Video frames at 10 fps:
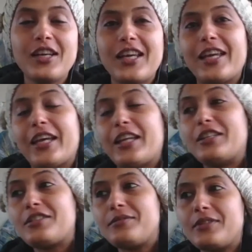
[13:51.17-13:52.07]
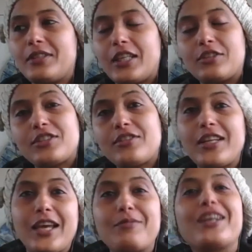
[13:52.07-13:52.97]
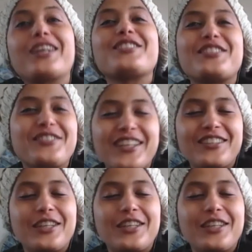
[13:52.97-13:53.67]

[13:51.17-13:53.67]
And in Australia, I'm like Australian,